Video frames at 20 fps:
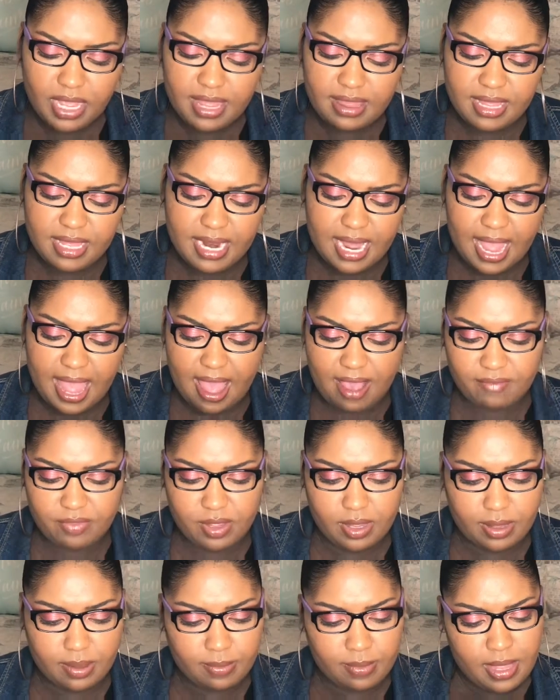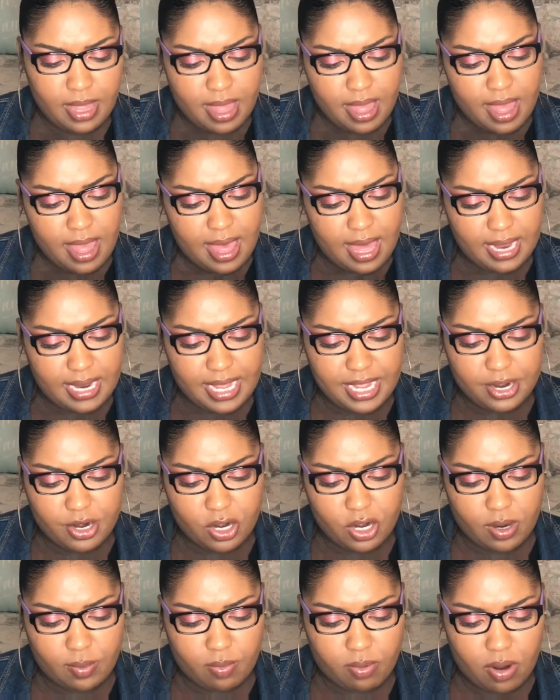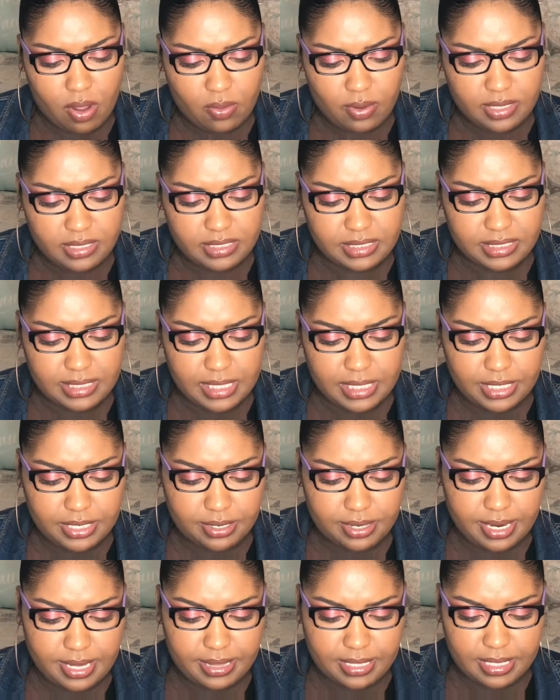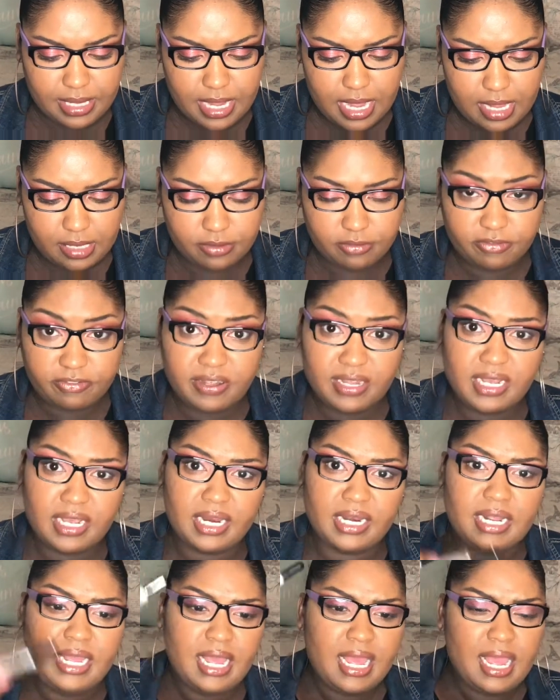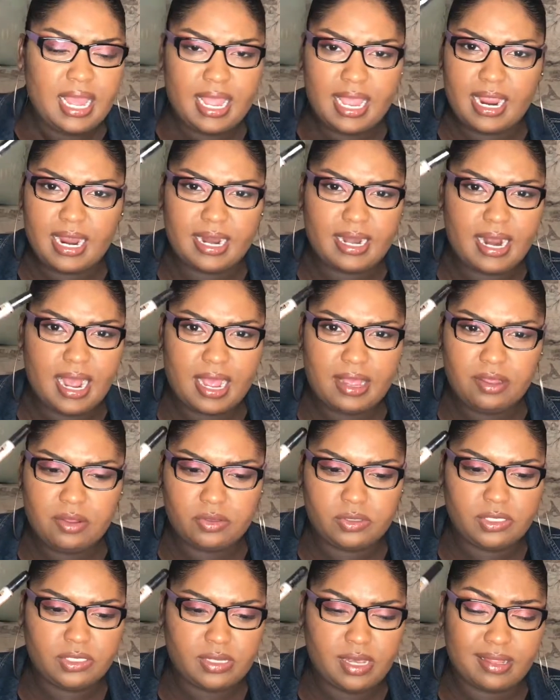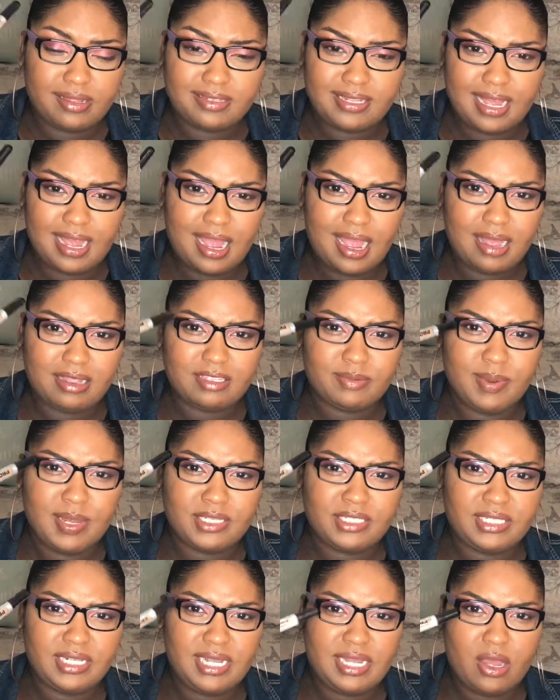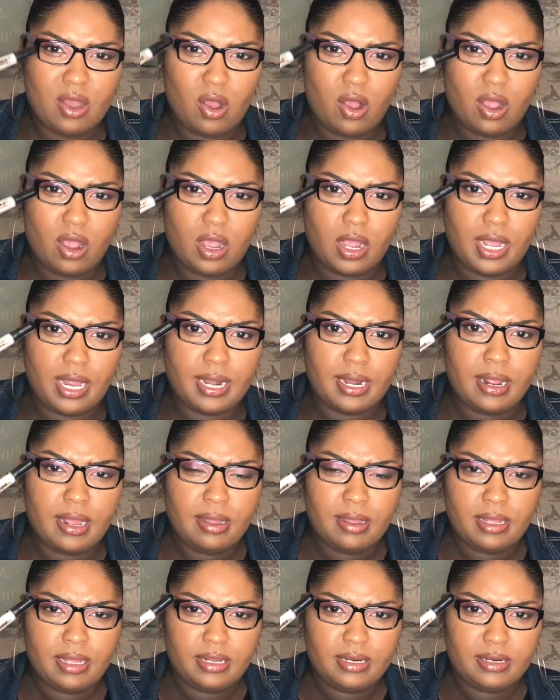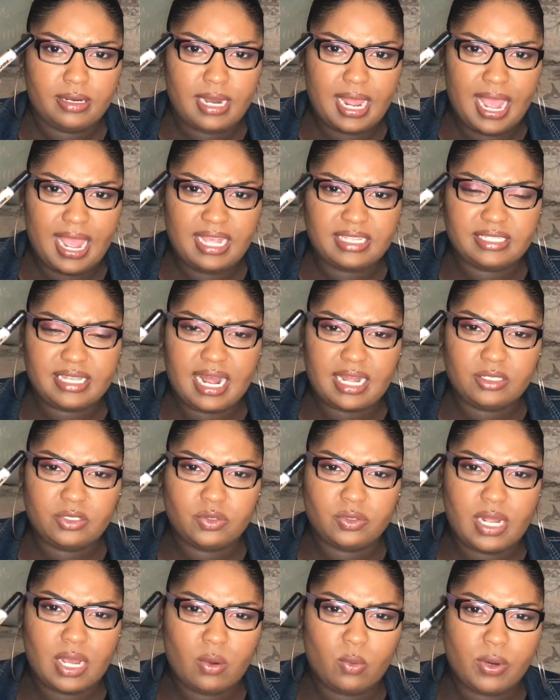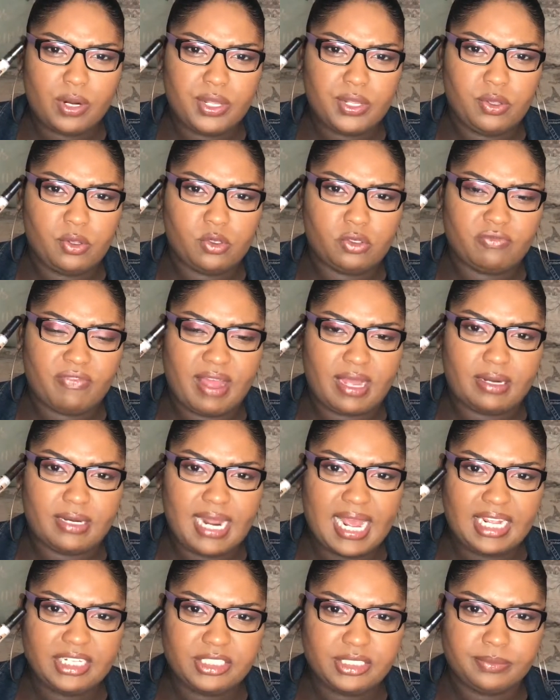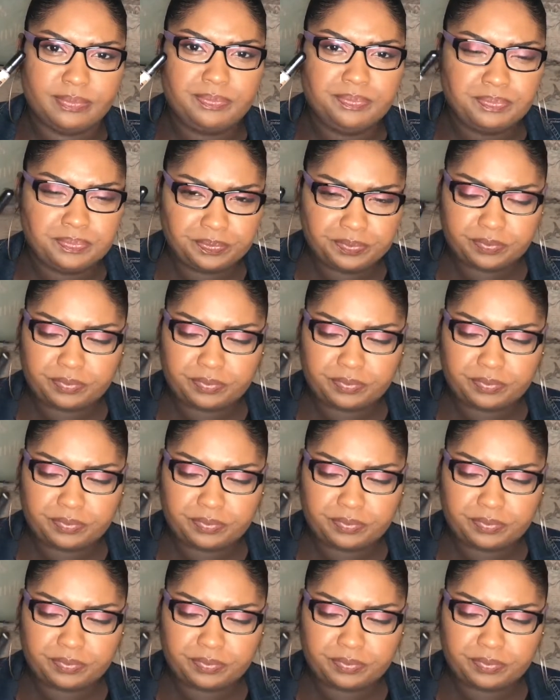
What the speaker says: And then I have the LA Girl Pro Concealer in the color Fun, and I use these all the time, especially on days that I do not want to use foundation.